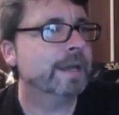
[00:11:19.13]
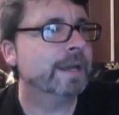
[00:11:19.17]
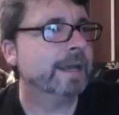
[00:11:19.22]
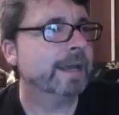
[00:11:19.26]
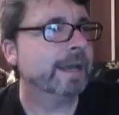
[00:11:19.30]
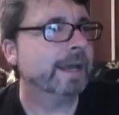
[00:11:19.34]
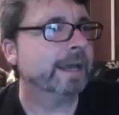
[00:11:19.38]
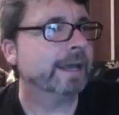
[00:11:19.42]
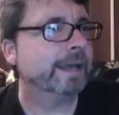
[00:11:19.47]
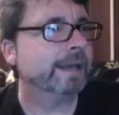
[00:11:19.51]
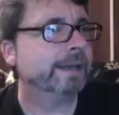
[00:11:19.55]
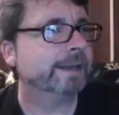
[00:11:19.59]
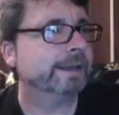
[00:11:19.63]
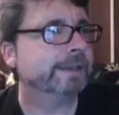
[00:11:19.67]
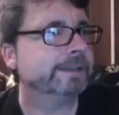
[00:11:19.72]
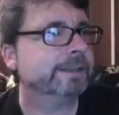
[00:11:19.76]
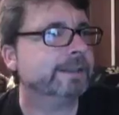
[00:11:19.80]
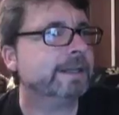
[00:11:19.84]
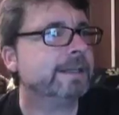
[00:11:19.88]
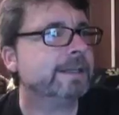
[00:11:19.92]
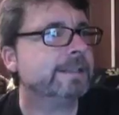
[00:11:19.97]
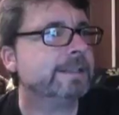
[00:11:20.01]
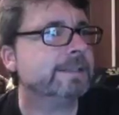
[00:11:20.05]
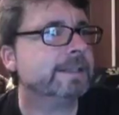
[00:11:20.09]
And
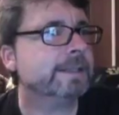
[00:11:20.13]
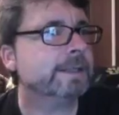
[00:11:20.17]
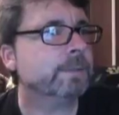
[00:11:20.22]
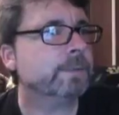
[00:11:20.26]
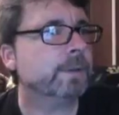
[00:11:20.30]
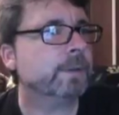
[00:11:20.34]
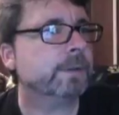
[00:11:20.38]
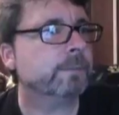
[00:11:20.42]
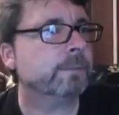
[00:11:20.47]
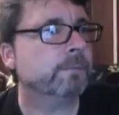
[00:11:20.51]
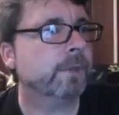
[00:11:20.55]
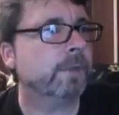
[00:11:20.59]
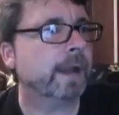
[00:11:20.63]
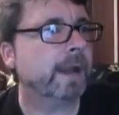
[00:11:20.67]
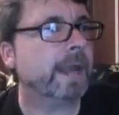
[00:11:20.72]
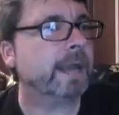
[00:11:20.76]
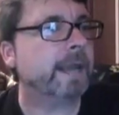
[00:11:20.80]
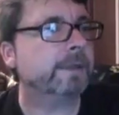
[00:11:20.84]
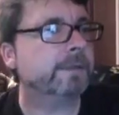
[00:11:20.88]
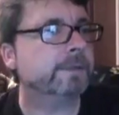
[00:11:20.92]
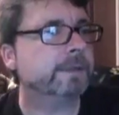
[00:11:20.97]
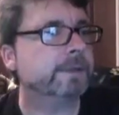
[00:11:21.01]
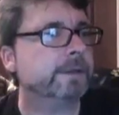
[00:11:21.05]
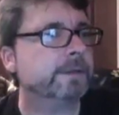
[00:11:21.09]
I tell you what,
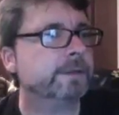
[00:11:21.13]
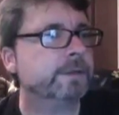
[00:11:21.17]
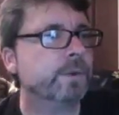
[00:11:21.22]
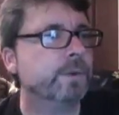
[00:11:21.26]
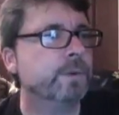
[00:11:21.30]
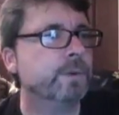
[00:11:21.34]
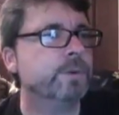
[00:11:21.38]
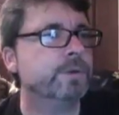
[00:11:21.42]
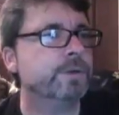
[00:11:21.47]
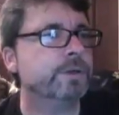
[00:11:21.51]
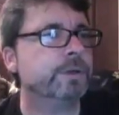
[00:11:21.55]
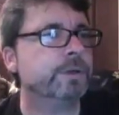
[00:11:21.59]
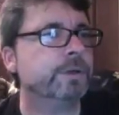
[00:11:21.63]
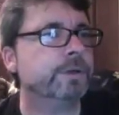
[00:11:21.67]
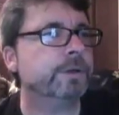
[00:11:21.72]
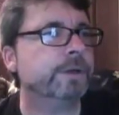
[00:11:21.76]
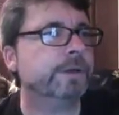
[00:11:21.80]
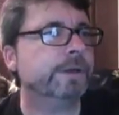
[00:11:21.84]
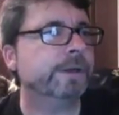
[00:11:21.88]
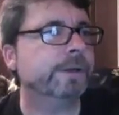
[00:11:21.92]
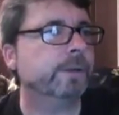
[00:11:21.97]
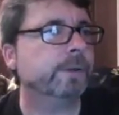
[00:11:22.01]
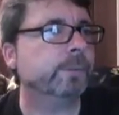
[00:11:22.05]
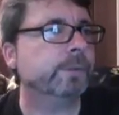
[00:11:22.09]
hey, there's Hoosier
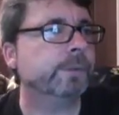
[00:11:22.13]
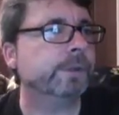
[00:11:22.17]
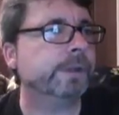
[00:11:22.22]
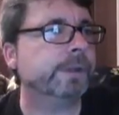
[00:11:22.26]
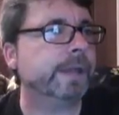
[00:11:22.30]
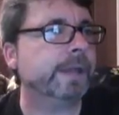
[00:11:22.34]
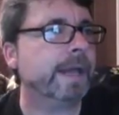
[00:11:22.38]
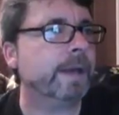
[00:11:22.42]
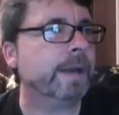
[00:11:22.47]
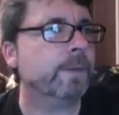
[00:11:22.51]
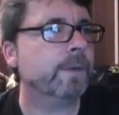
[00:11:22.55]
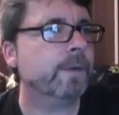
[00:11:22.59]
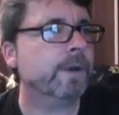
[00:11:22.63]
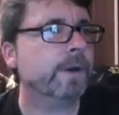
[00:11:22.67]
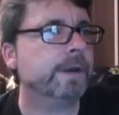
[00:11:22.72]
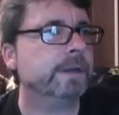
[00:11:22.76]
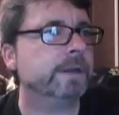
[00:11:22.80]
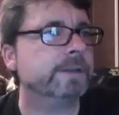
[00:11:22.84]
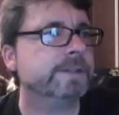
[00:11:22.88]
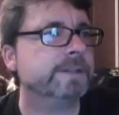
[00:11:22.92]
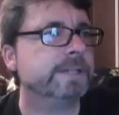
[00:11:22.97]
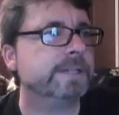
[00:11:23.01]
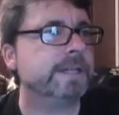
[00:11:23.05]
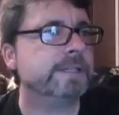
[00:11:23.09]
Hillbilly, how are you?
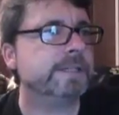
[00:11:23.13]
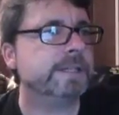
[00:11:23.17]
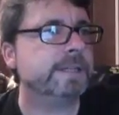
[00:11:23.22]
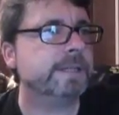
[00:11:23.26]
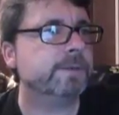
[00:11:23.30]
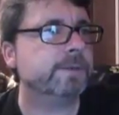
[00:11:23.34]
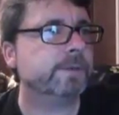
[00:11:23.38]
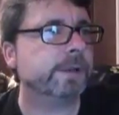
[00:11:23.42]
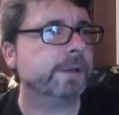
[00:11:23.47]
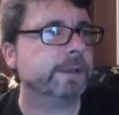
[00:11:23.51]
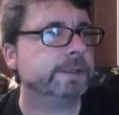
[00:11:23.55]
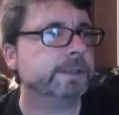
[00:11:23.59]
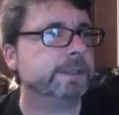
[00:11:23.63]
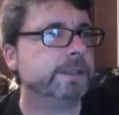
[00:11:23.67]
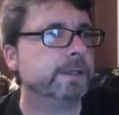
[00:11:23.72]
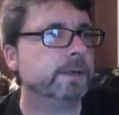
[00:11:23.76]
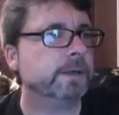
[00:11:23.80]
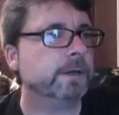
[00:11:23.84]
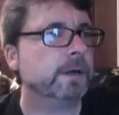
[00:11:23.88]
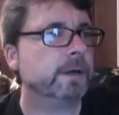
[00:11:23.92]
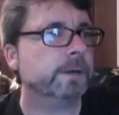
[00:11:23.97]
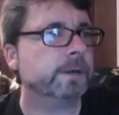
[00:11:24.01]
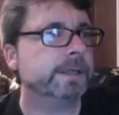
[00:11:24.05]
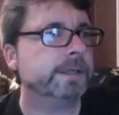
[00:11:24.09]
CT Relic
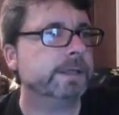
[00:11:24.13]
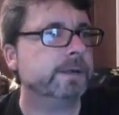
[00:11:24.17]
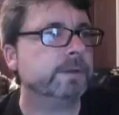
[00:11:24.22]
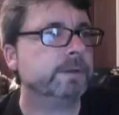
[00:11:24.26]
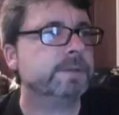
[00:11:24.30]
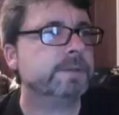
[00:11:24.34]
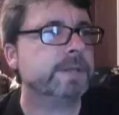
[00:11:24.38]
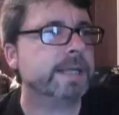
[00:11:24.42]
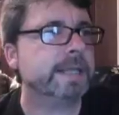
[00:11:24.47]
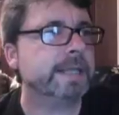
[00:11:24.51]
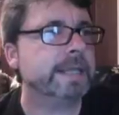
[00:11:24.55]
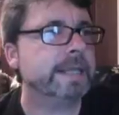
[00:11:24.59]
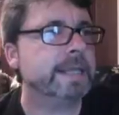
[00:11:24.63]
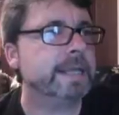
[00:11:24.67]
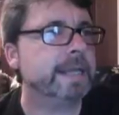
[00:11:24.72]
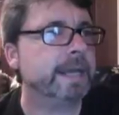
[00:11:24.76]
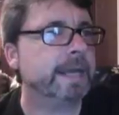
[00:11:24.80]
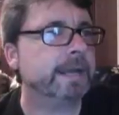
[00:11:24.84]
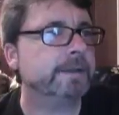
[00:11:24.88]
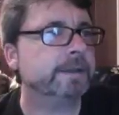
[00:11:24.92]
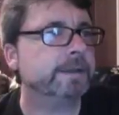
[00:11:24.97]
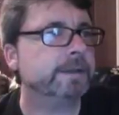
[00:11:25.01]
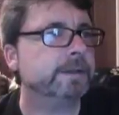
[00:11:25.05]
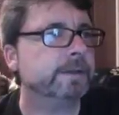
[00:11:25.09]
Digger, oh, he looks like he
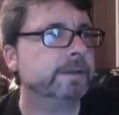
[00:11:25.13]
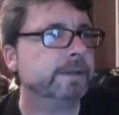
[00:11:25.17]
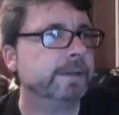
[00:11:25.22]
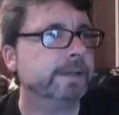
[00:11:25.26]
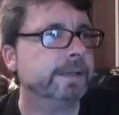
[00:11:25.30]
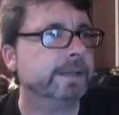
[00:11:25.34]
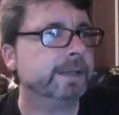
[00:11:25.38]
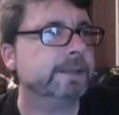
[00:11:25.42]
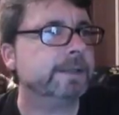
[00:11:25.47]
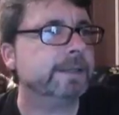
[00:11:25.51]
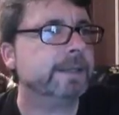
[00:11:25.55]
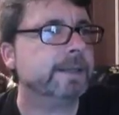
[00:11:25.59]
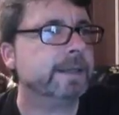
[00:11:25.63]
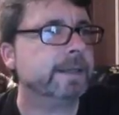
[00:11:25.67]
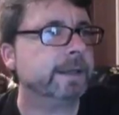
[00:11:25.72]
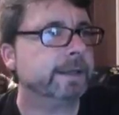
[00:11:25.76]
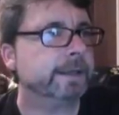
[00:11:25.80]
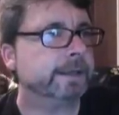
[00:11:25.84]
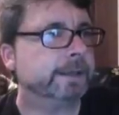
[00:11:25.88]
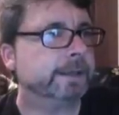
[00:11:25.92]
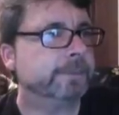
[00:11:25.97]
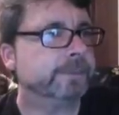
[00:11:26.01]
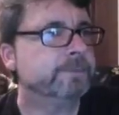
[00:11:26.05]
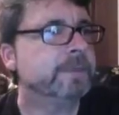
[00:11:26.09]
had a hit the
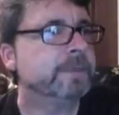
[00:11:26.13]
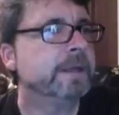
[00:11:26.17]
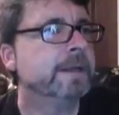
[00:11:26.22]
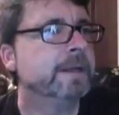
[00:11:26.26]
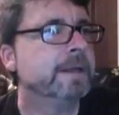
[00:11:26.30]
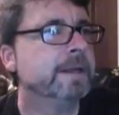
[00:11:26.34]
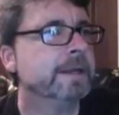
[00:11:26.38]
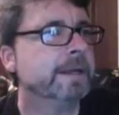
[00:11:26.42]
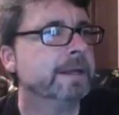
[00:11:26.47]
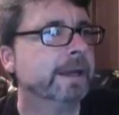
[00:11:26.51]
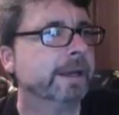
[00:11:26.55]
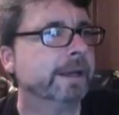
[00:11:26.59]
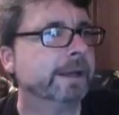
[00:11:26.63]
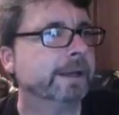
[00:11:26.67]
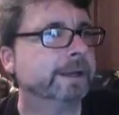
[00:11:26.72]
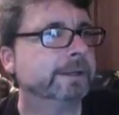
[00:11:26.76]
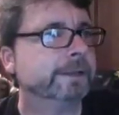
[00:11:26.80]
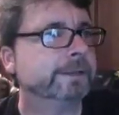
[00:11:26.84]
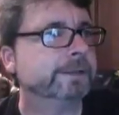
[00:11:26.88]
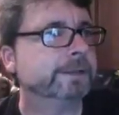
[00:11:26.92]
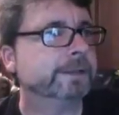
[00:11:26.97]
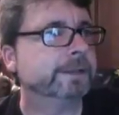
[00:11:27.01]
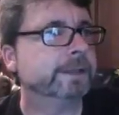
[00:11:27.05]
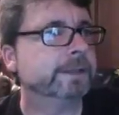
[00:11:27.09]
hay.
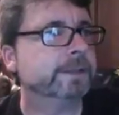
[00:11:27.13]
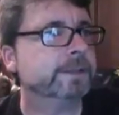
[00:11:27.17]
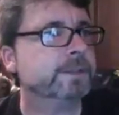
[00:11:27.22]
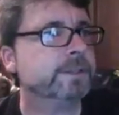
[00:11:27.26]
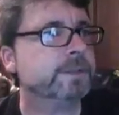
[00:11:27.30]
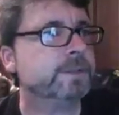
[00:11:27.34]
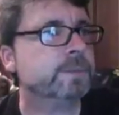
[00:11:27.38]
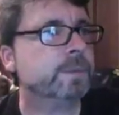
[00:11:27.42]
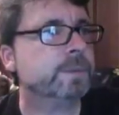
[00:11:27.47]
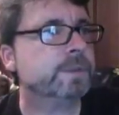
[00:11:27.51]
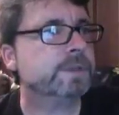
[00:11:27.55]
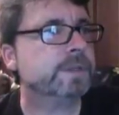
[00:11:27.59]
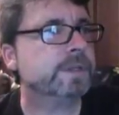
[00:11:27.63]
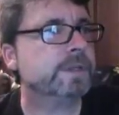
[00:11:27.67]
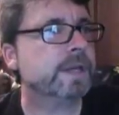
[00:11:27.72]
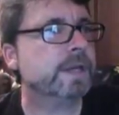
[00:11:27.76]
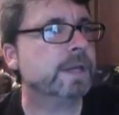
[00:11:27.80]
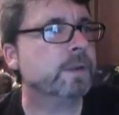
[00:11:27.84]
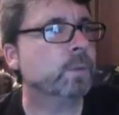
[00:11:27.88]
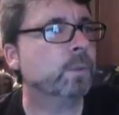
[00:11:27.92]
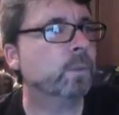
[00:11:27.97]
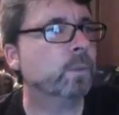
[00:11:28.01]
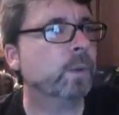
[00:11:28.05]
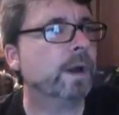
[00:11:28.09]
And just want to say,
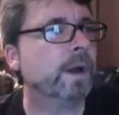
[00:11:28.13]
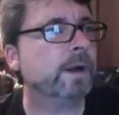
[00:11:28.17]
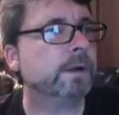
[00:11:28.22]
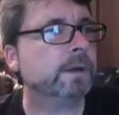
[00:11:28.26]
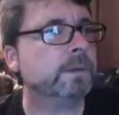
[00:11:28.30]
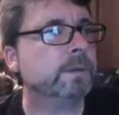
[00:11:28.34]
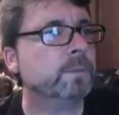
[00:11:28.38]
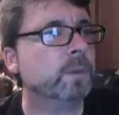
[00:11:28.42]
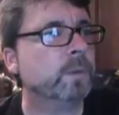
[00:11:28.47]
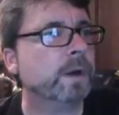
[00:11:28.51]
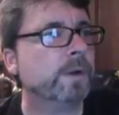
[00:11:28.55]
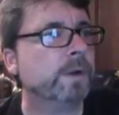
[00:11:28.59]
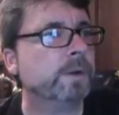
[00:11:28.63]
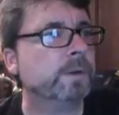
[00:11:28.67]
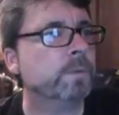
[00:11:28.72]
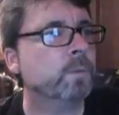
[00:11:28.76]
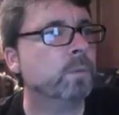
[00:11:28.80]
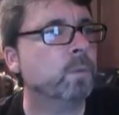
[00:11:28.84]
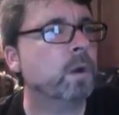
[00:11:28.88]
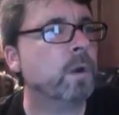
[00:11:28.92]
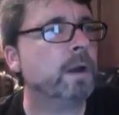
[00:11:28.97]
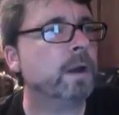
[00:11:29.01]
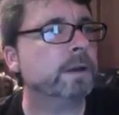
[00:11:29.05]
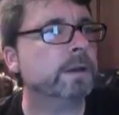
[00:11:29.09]
welcome,
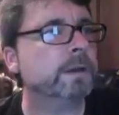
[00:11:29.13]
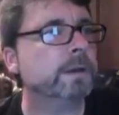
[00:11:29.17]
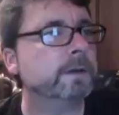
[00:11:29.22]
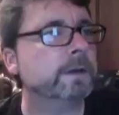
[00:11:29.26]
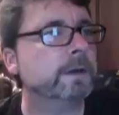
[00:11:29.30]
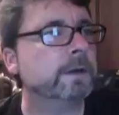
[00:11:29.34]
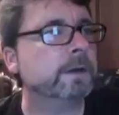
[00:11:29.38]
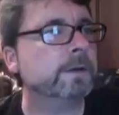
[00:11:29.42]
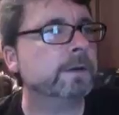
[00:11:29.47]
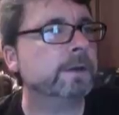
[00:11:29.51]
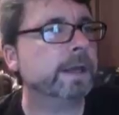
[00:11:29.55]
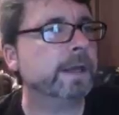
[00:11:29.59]
one and all.